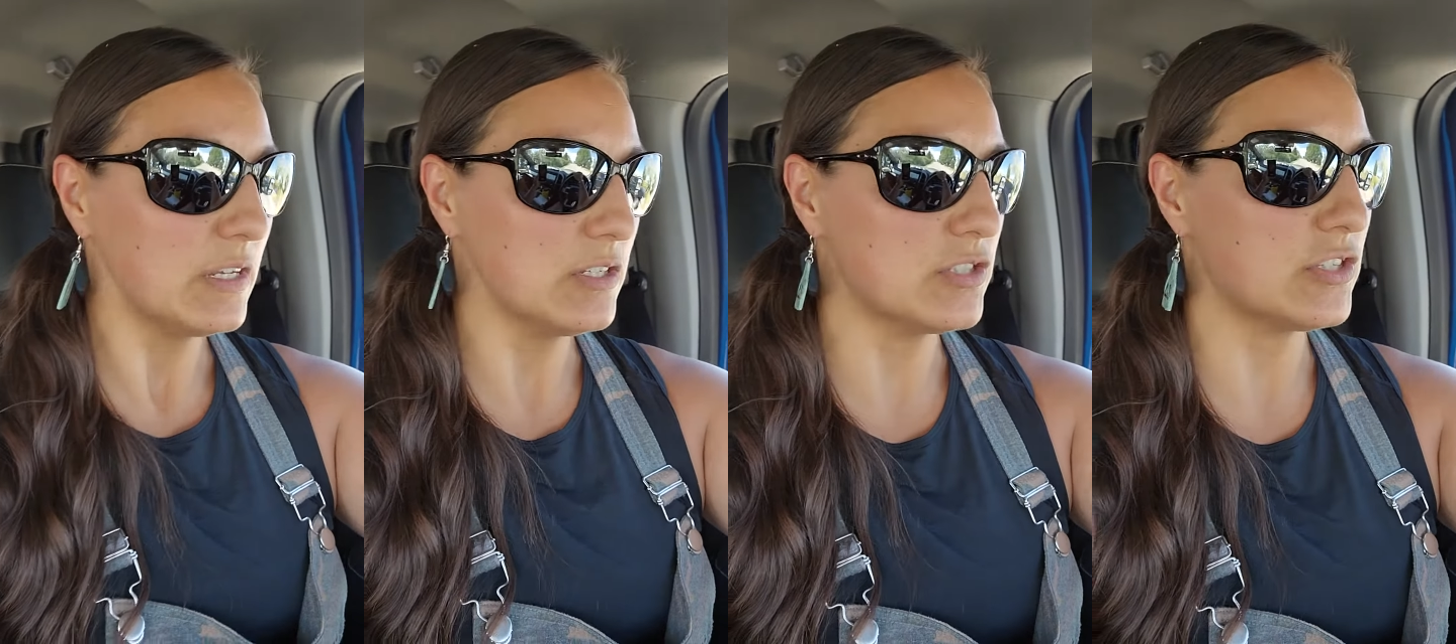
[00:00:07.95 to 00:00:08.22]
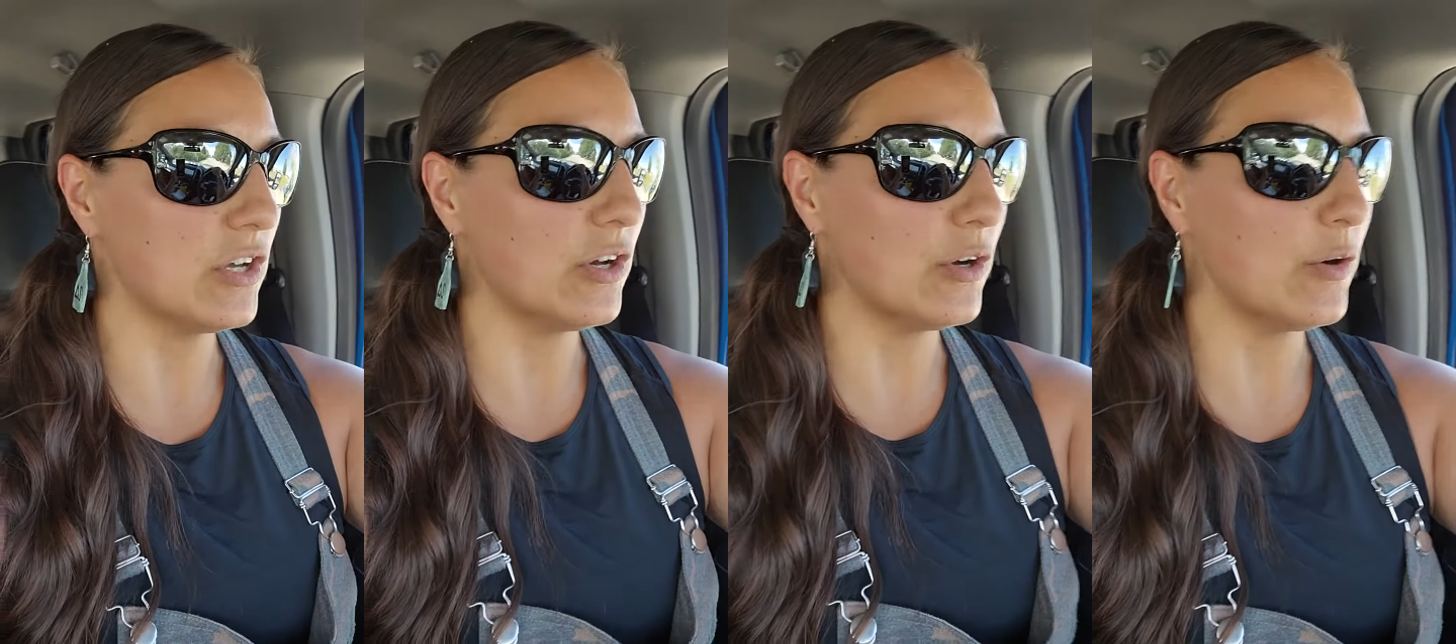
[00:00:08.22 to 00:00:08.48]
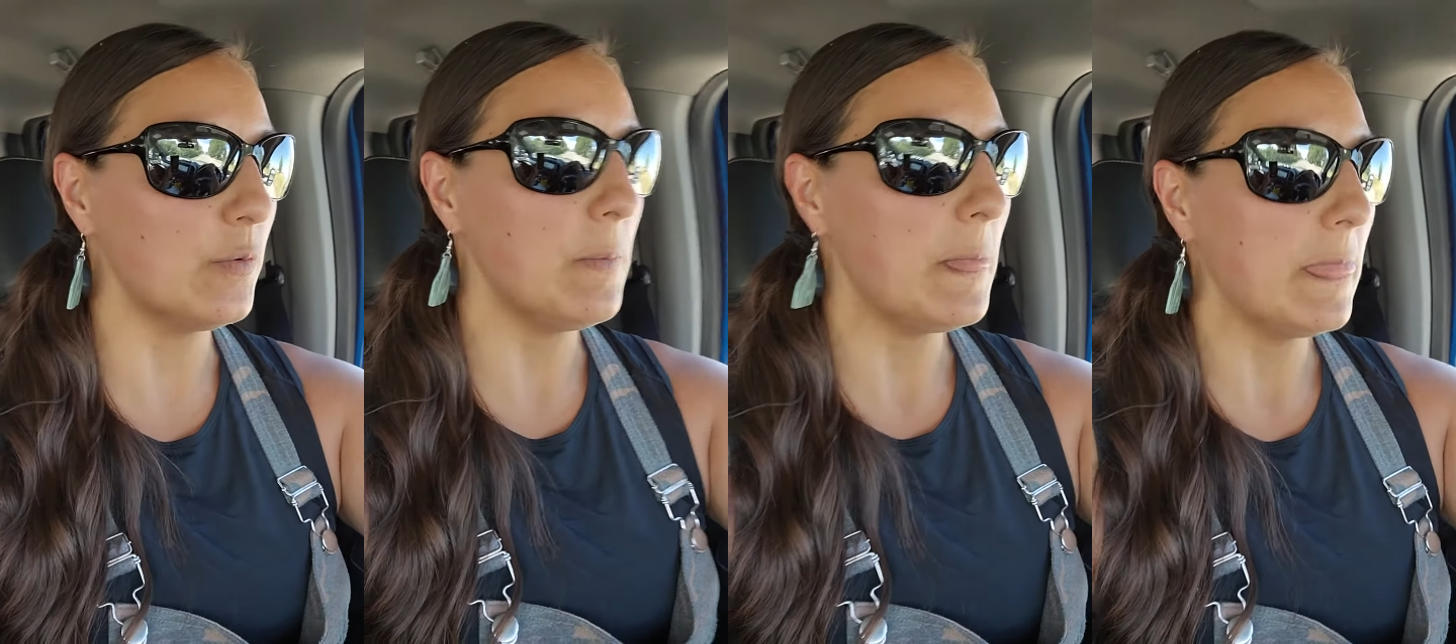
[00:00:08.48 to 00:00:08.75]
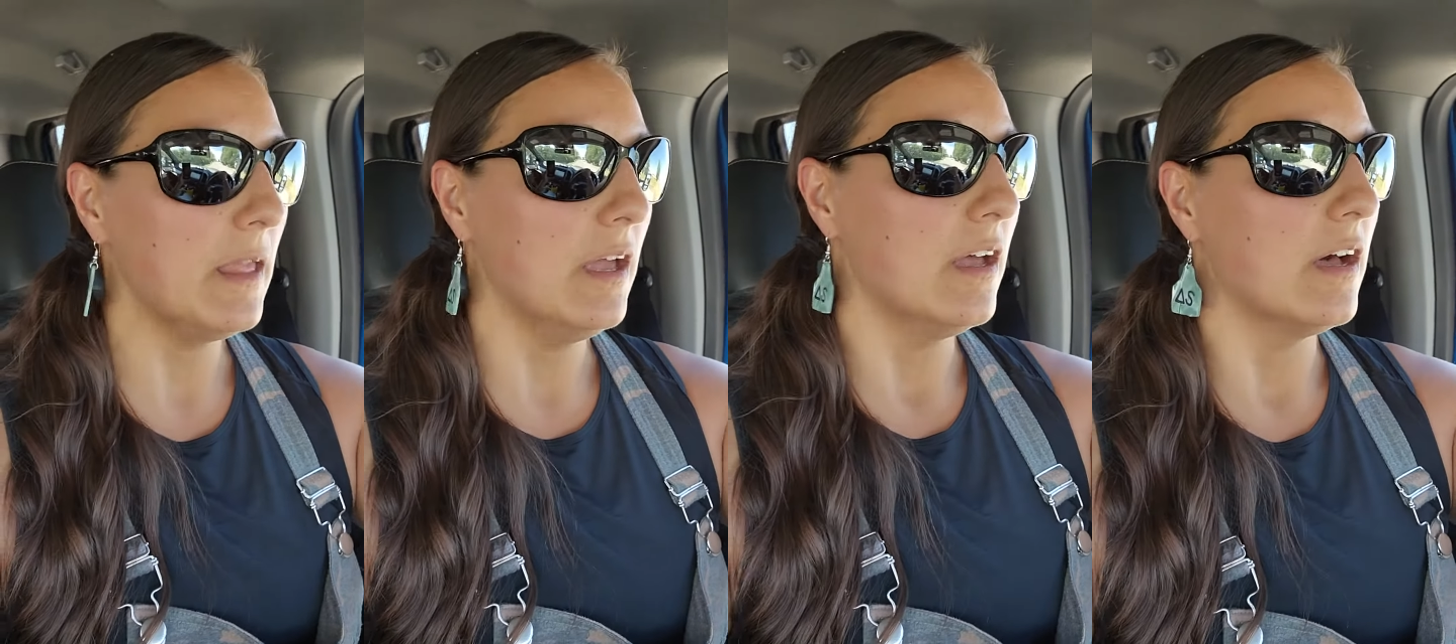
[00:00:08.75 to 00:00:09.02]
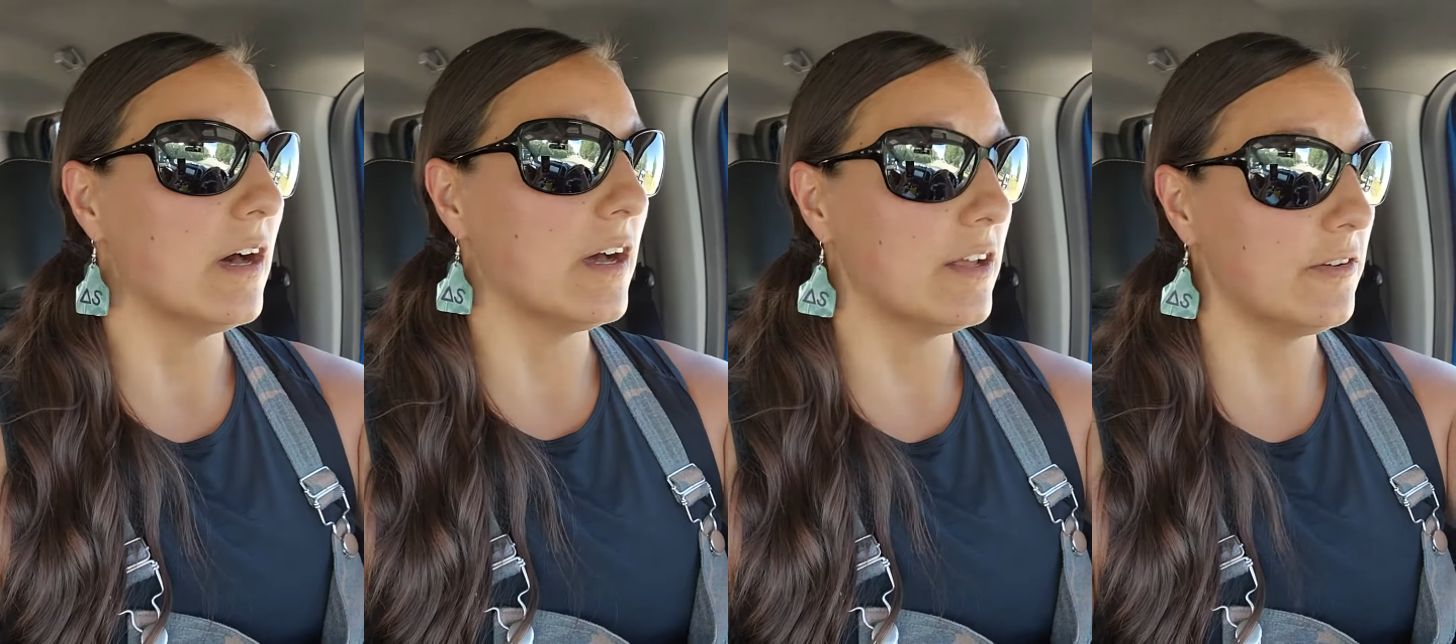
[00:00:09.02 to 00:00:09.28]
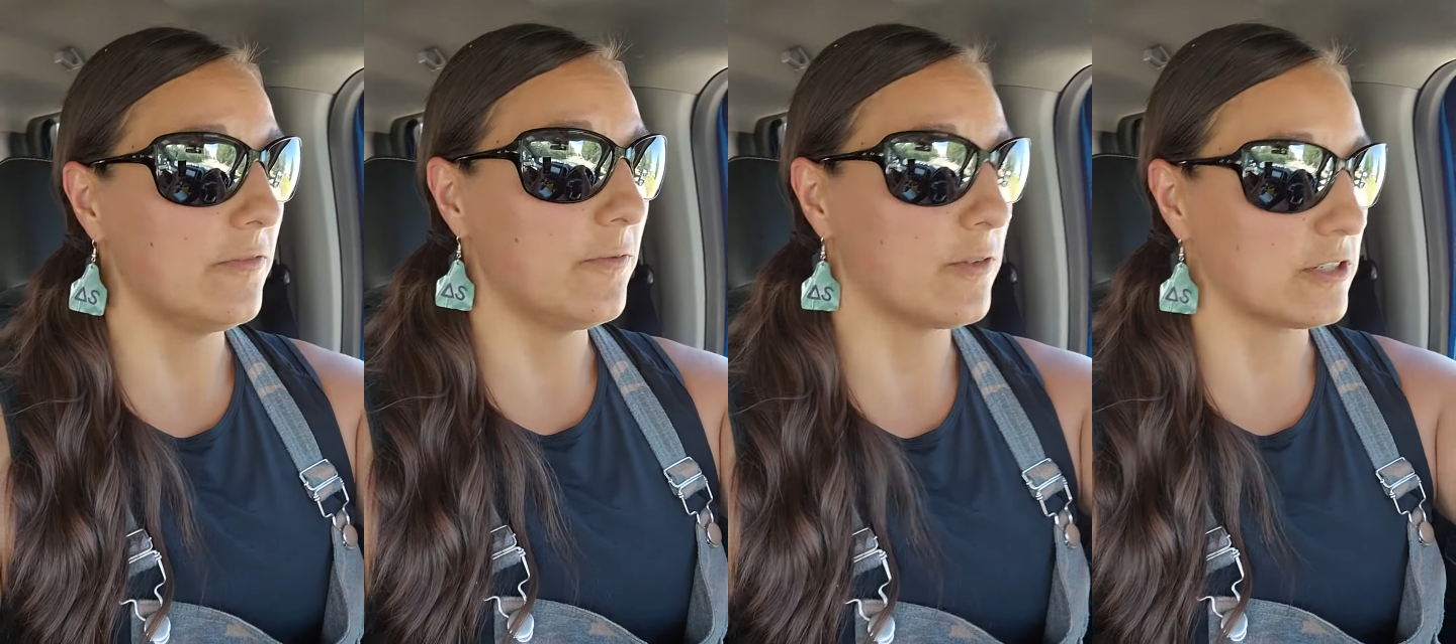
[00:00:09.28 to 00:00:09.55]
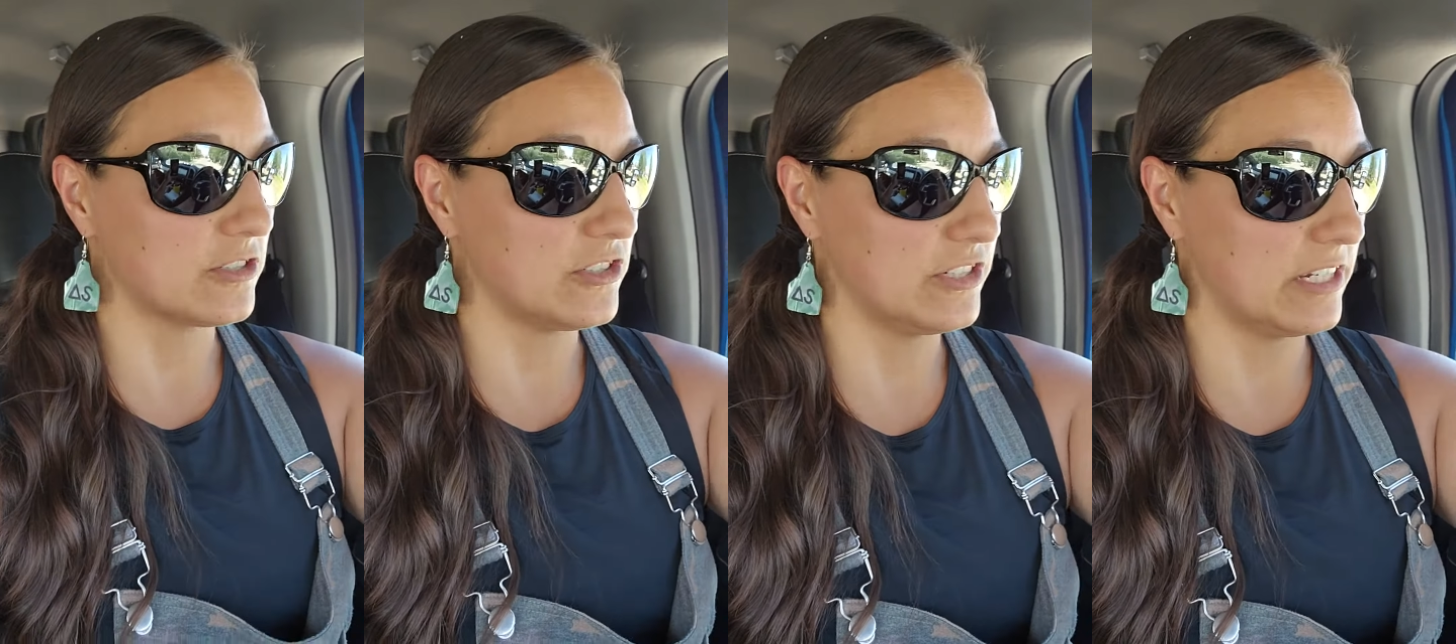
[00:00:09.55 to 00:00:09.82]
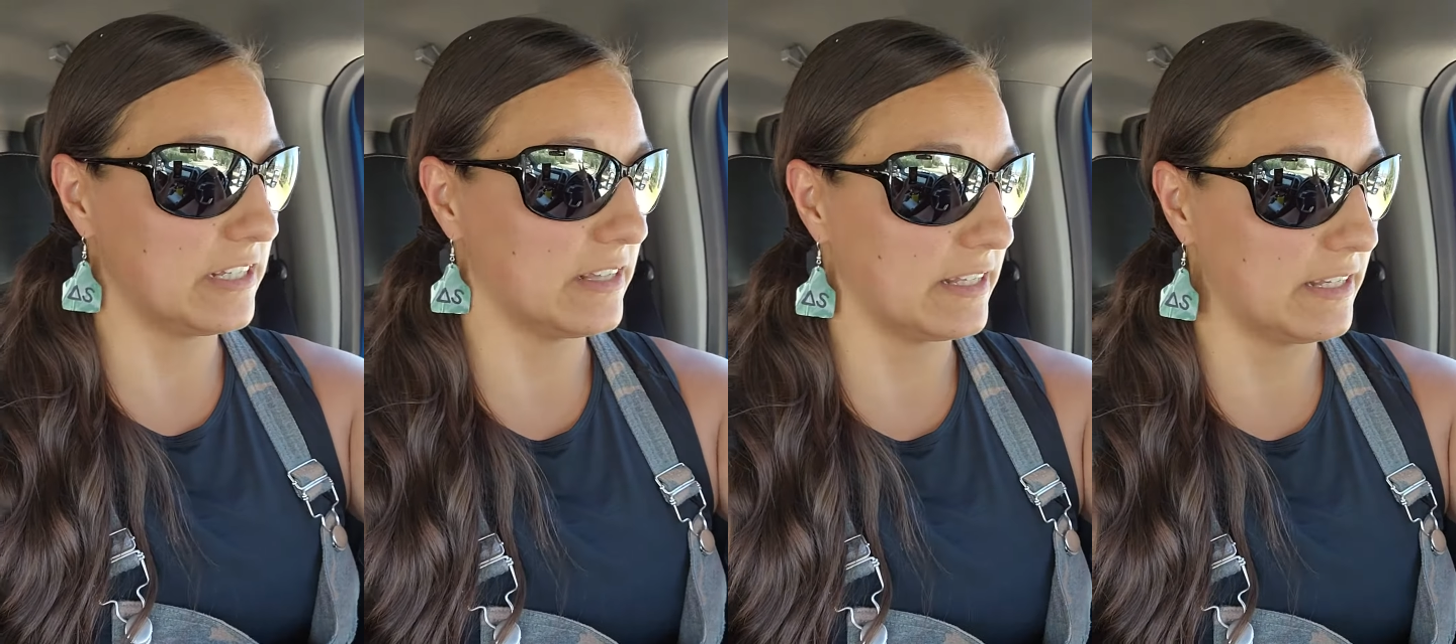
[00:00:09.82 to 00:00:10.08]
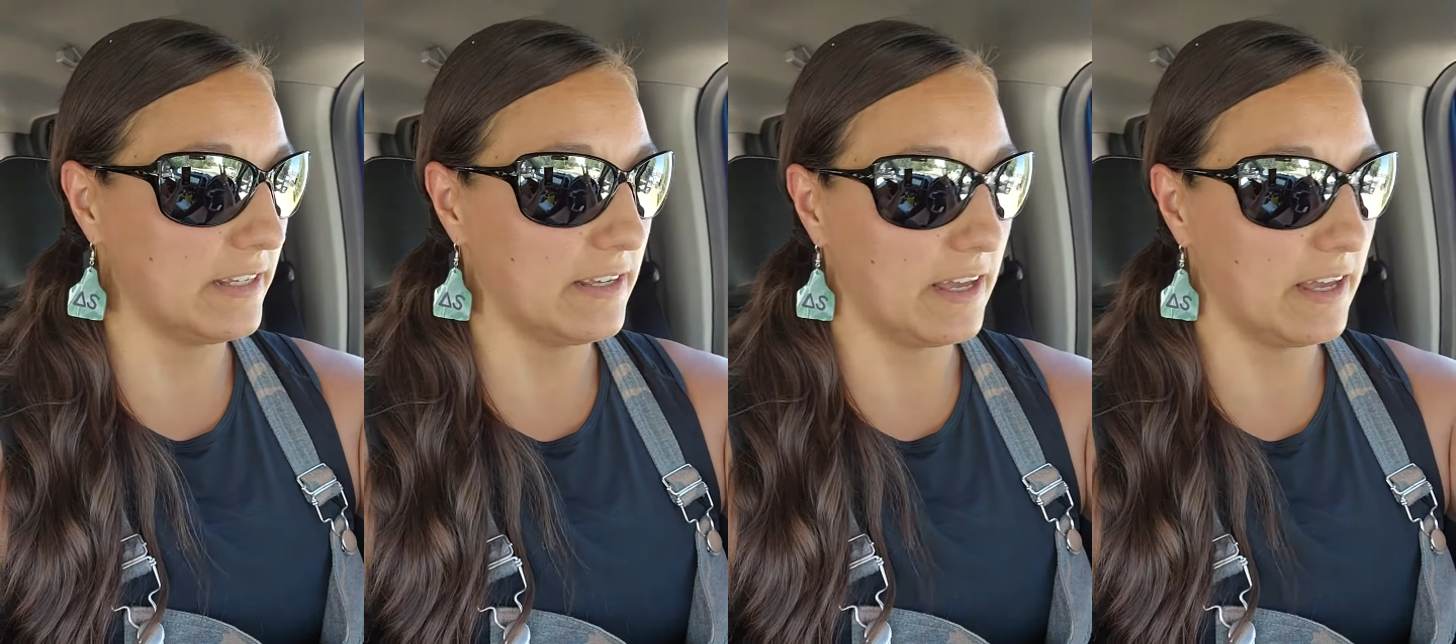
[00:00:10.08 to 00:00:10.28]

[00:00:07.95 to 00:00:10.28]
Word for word: So, unfortunately,